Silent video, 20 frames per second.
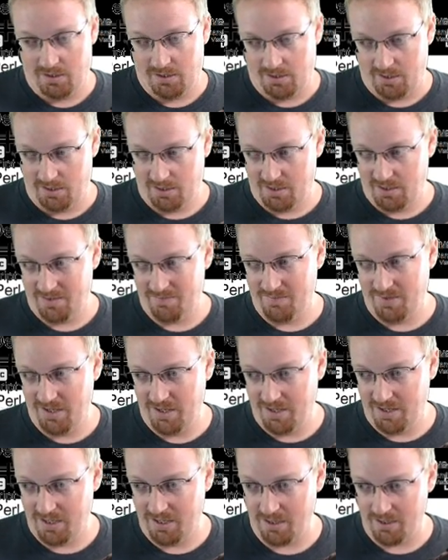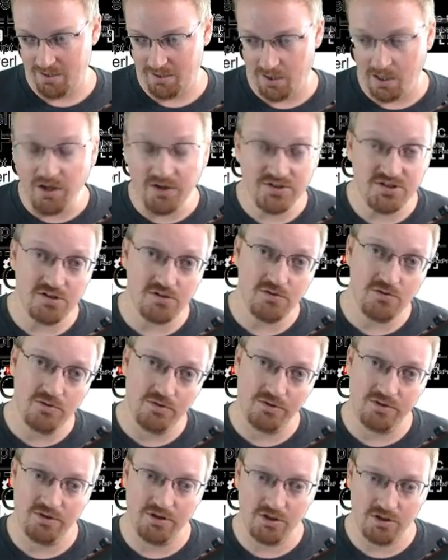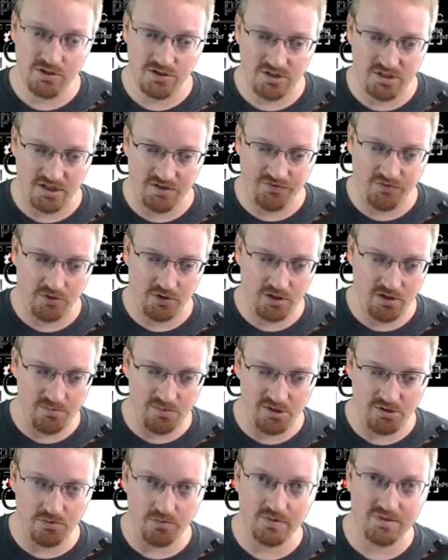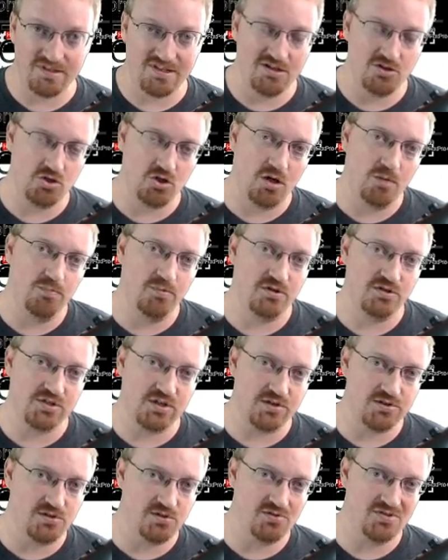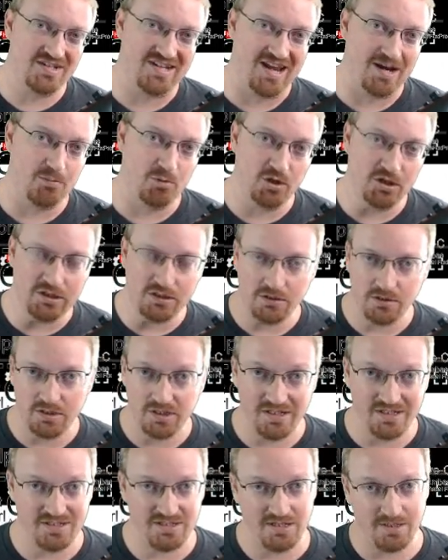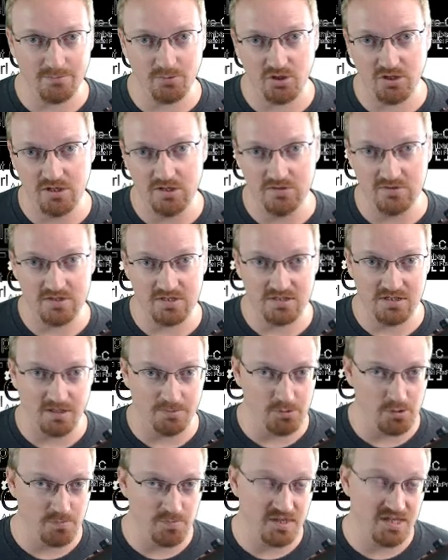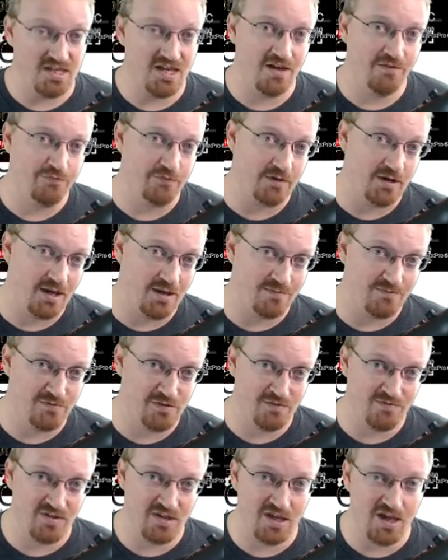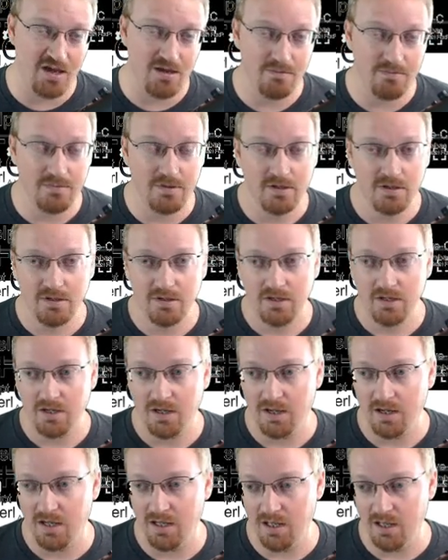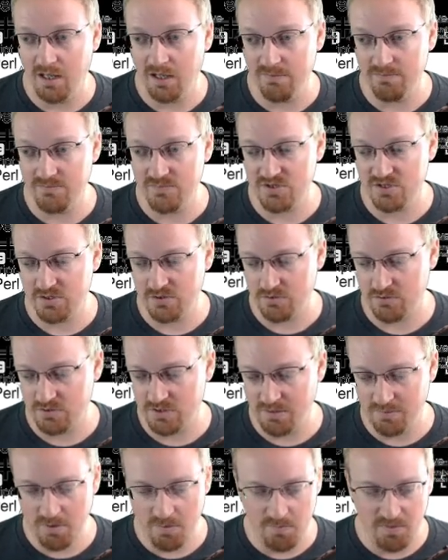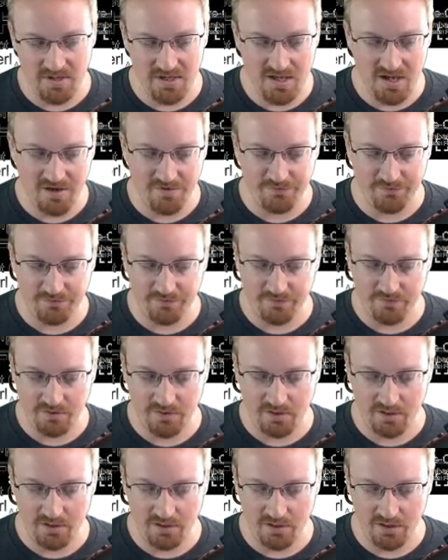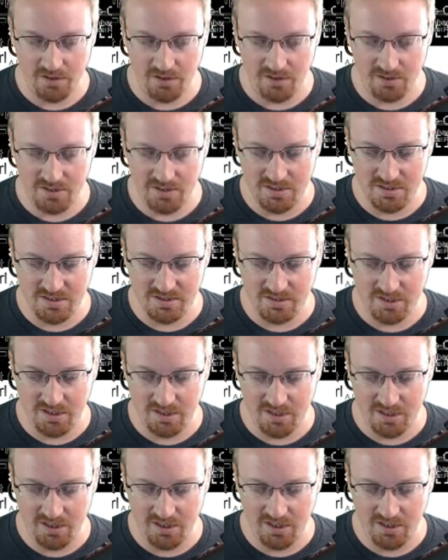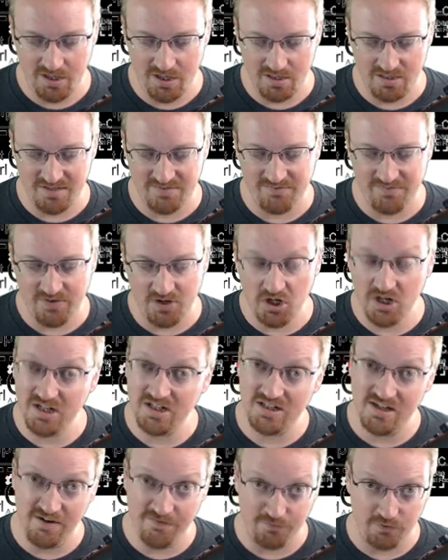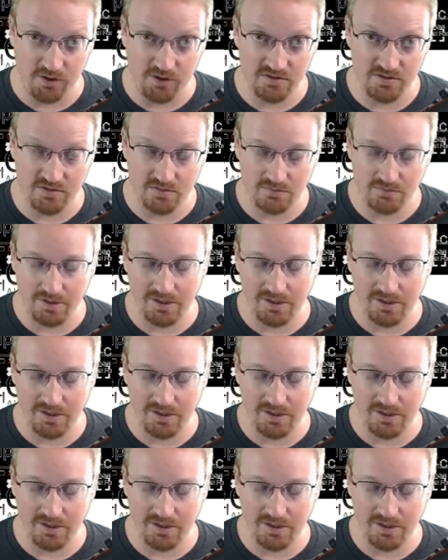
Also, if you're going to be doing C#, there's also Xamarin, and Xamarin uses WPF and MVVM. So WPF is very different.